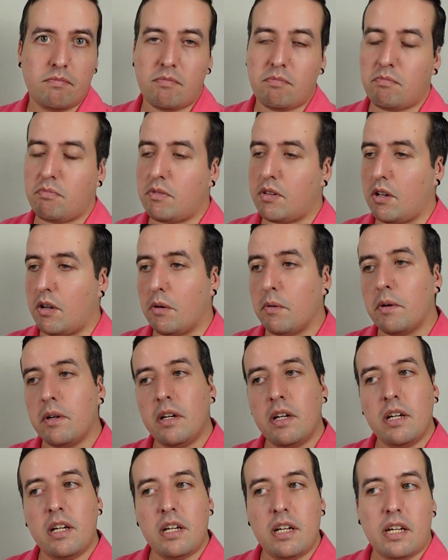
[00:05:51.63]
So
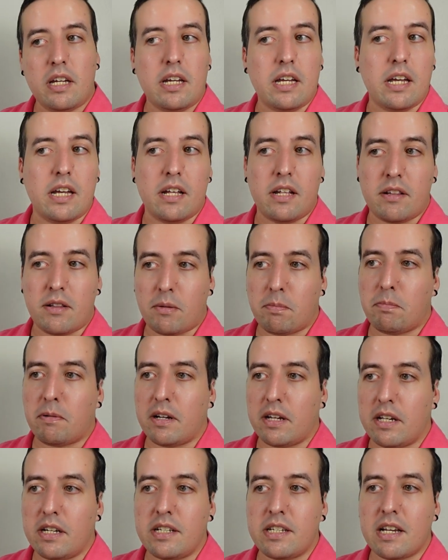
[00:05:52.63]
it's
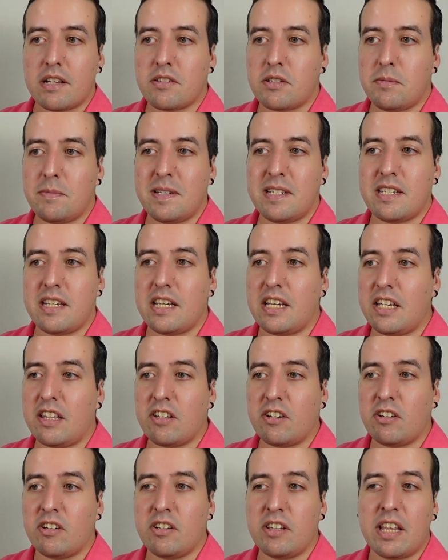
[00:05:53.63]
probably a testament to
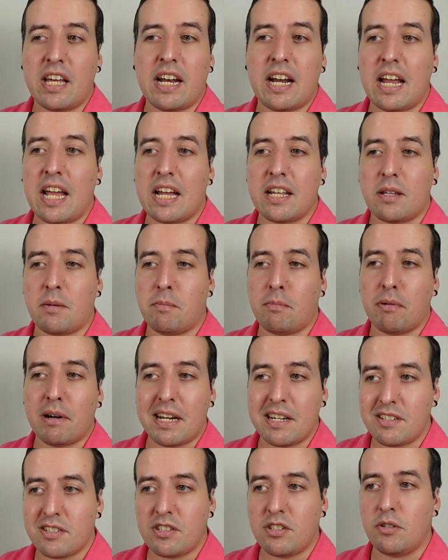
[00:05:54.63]
either that I had them
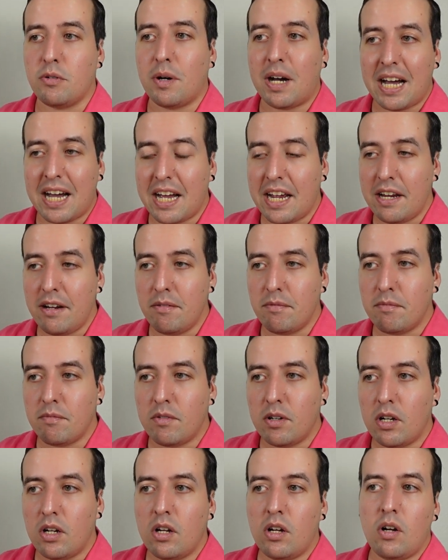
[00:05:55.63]
priced too high,
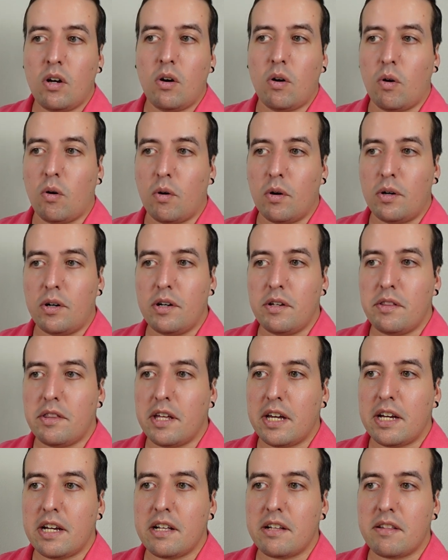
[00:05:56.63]
or
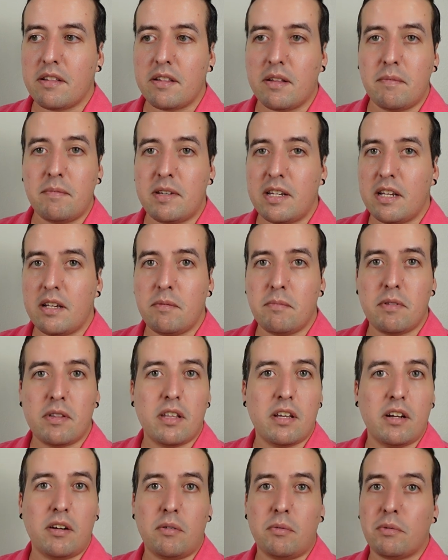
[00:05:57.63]
that sometimes
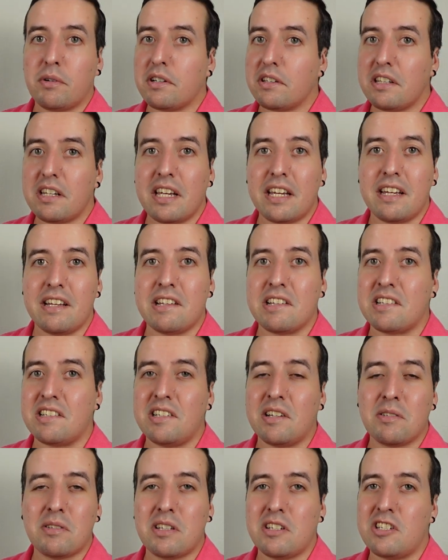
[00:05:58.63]
there really is
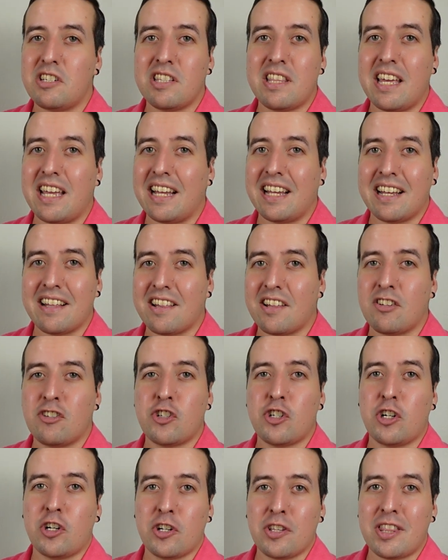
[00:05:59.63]
no such thing as a
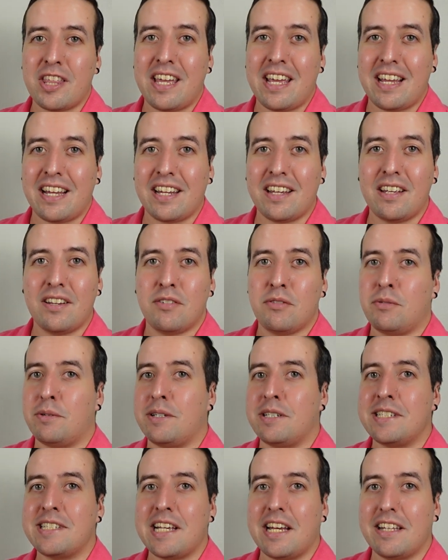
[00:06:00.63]
sure thing in
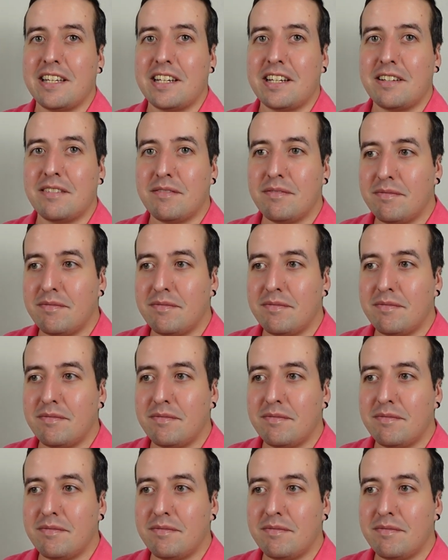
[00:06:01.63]
reselling.